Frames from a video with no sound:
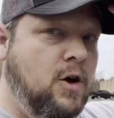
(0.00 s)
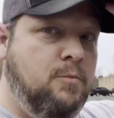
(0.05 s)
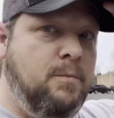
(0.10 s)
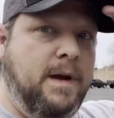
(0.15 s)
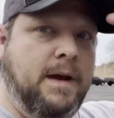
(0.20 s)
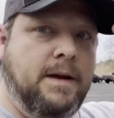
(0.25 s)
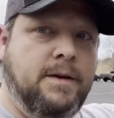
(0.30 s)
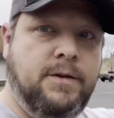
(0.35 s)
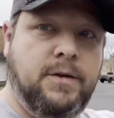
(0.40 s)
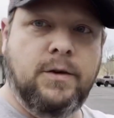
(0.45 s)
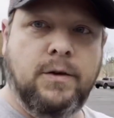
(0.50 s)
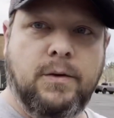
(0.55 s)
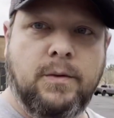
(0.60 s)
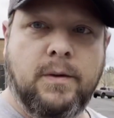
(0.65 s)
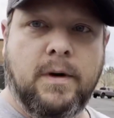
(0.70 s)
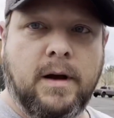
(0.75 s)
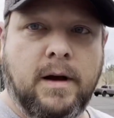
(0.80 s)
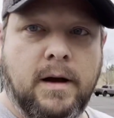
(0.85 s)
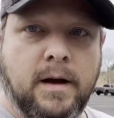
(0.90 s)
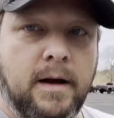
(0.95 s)
me
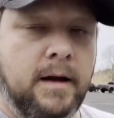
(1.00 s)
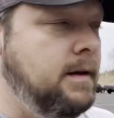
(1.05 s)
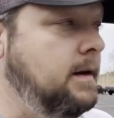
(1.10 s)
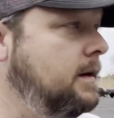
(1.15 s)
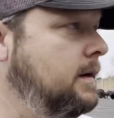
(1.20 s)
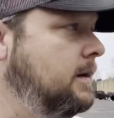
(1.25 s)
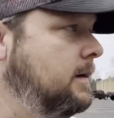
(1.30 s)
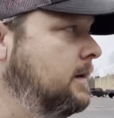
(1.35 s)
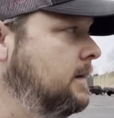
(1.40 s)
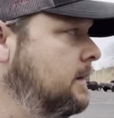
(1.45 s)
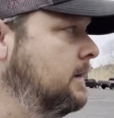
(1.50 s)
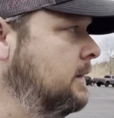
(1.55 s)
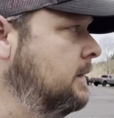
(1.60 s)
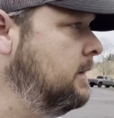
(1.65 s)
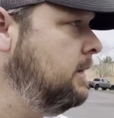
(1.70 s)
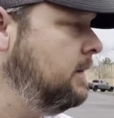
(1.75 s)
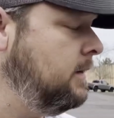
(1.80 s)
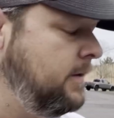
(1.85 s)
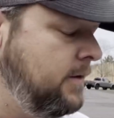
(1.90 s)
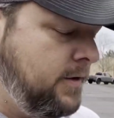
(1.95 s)
to
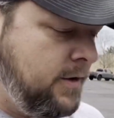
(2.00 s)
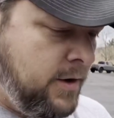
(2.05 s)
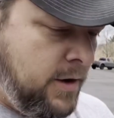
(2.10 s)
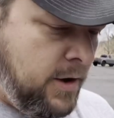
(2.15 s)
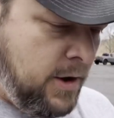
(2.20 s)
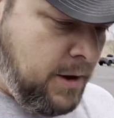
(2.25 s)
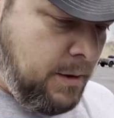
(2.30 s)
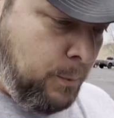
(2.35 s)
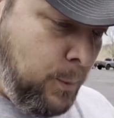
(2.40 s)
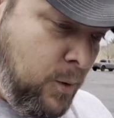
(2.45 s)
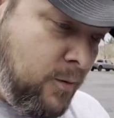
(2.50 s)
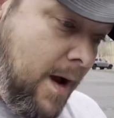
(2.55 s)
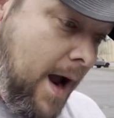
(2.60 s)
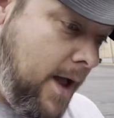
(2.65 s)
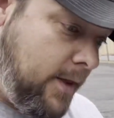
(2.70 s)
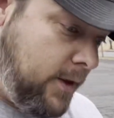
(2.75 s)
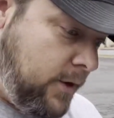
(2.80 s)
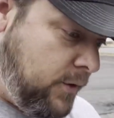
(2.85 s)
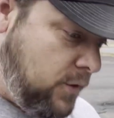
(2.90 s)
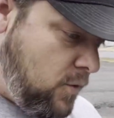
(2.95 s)
move out of
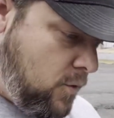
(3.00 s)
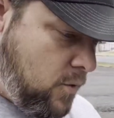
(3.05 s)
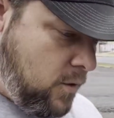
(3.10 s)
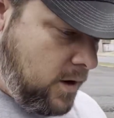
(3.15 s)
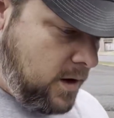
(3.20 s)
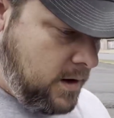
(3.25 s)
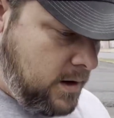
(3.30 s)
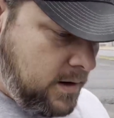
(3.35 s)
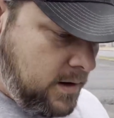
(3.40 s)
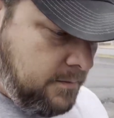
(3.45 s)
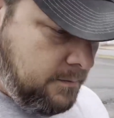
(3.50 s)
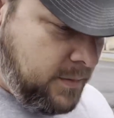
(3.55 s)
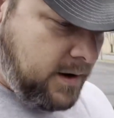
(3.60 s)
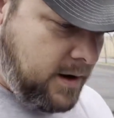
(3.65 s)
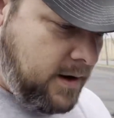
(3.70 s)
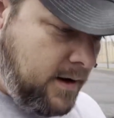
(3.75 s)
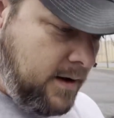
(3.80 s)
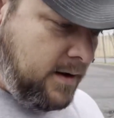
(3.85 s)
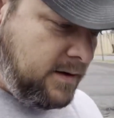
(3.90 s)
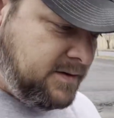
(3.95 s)
the door
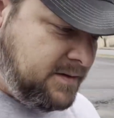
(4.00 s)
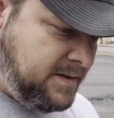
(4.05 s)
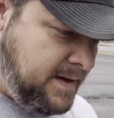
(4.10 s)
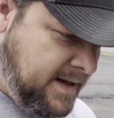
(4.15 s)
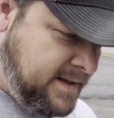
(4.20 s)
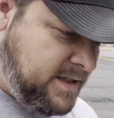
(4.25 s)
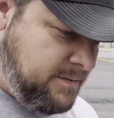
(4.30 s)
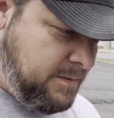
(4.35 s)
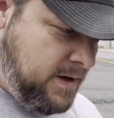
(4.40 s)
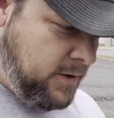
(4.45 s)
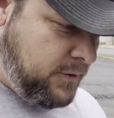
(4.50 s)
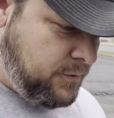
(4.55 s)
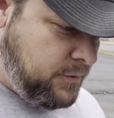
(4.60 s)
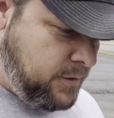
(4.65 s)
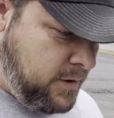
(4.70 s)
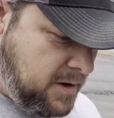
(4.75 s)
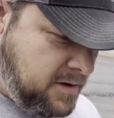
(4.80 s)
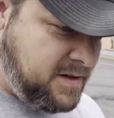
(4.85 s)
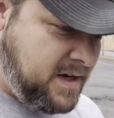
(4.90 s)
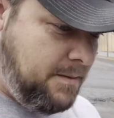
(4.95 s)
because they had some other
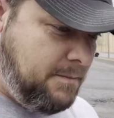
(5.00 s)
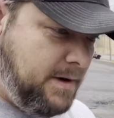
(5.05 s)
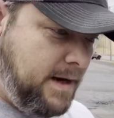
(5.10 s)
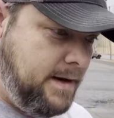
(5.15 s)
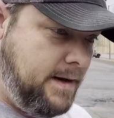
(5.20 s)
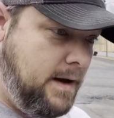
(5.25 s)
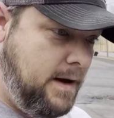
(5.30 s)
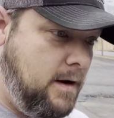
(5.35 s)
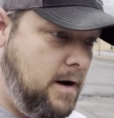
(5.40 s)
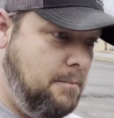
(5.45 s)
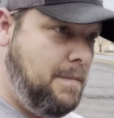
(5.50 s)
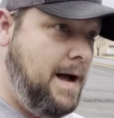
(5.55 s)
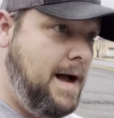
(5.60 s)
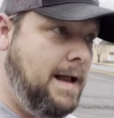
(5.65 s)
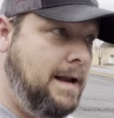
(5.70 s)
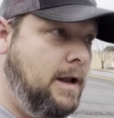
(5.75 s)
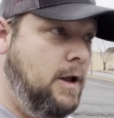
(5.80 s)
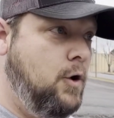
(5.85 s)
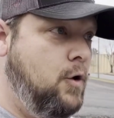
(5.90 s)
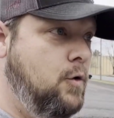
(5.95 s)
trucks coming in there and my
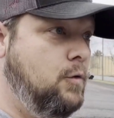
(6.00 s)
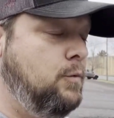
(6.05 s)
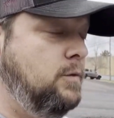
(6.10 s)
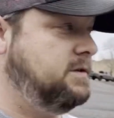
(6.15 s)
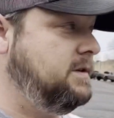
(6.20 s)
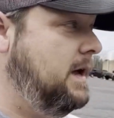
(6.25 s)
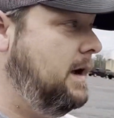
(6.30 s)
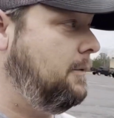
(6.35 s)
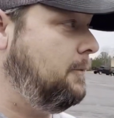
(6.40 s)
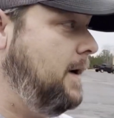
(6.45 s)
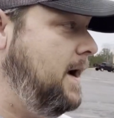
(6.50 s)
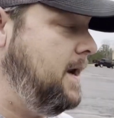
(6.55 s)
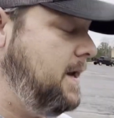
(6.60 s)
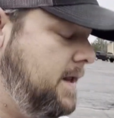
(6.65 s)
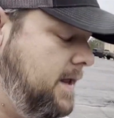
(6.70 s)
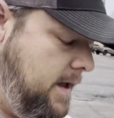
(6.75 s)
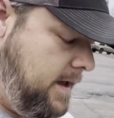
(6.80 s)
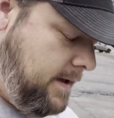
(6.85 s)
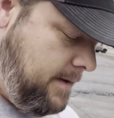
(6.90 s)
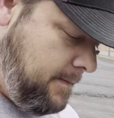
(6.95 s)
load was not ready
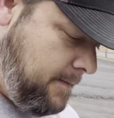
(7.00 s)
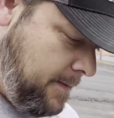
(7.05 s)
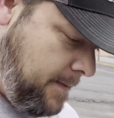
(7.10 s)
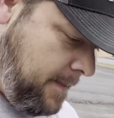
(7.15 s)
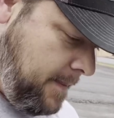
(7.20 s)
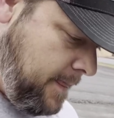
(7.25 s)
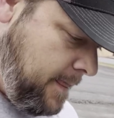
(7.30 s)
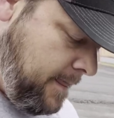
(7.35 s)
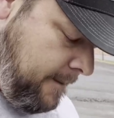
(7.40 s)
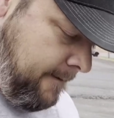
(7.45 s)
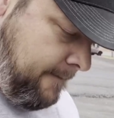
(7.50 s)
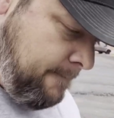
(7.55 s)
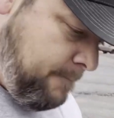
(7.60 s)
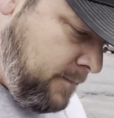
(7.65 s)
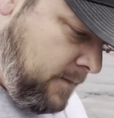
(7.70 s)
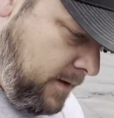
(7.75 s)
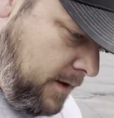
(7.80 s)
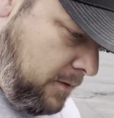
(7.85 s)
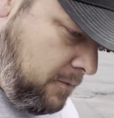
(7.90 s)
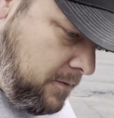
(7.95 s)
yet.
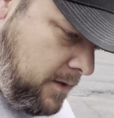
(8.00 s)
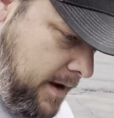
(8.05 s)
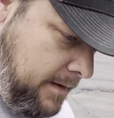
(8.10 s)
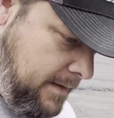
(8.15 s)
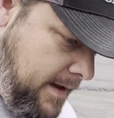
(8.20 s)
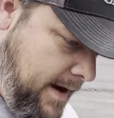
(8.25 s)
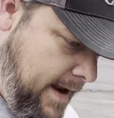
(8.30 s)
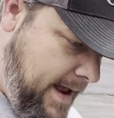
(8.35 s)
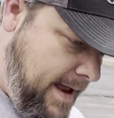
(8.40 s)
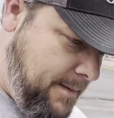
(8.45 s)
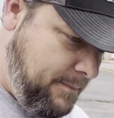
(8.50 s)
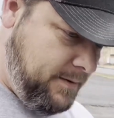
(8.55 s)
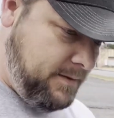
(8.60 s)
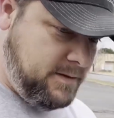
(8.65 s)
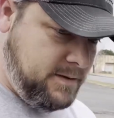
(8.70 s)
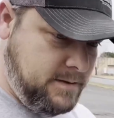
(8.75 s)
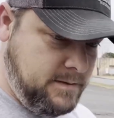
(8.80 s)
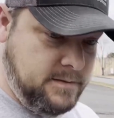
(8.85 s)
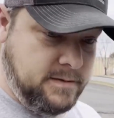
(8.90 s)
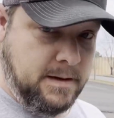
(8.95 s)
Okay, that
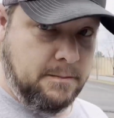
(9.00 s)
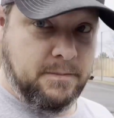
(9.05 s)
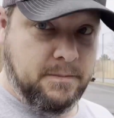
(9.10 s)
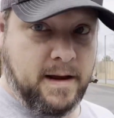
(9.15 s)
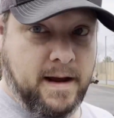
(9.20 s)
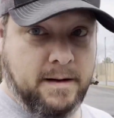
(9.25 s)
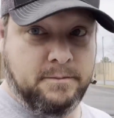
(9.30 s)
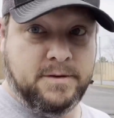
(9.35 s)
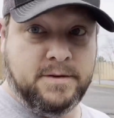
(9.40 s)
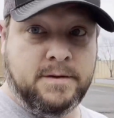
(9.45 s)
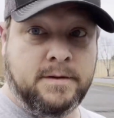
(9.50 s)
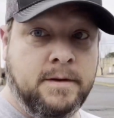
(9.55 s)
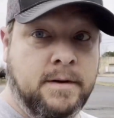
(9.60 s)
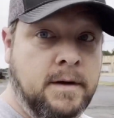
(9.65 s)
happens sometimes.